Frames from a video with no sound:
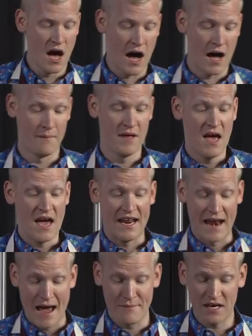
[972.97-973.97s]
And
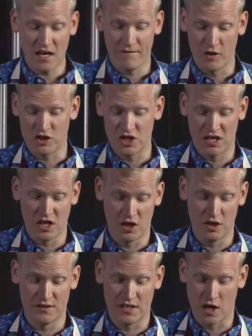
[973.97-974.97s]
I make a version here
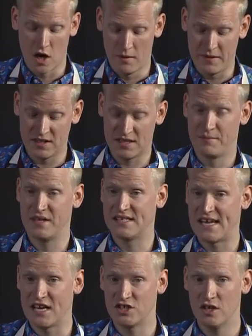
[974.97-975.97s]
using almonds and
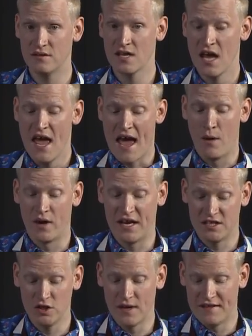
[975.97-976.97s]
pistachios, and what I
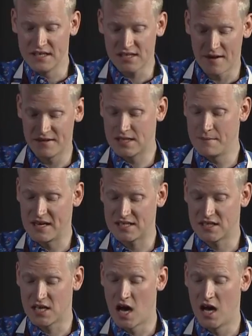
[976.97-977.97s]
do, and this obviously makes a
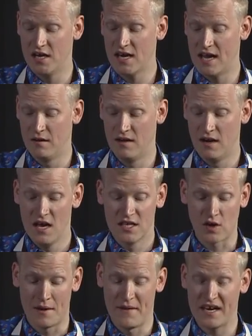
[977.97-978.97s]
ton, and
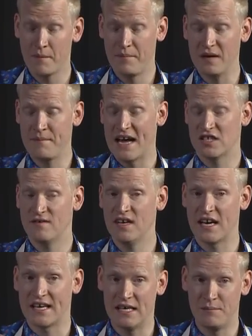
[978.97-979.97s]
so I make a big batch of it,
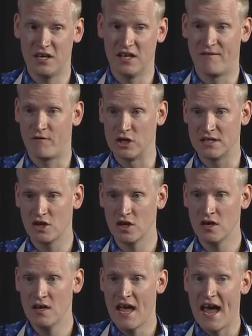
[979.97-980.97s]
and I keep it in the
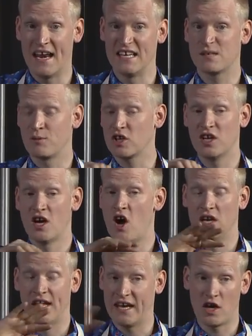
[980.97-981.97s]
freezer, and I sprinkle it
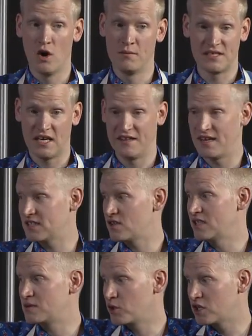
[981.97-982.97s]
on like almost anything. So
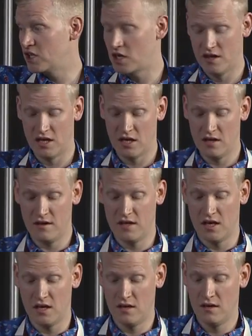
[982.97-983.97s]
I sprinkle it on
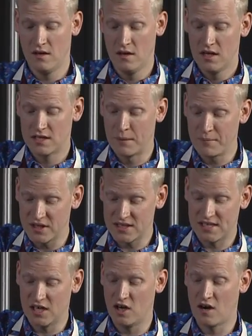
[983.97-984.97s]
the dumplings
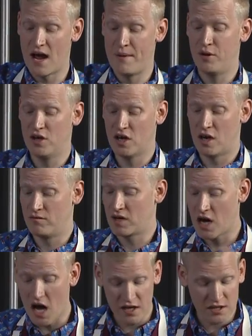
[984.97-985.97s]
here, I put it on
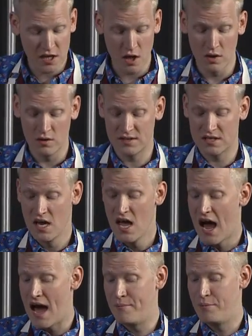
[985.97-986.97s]
ricotta toast, I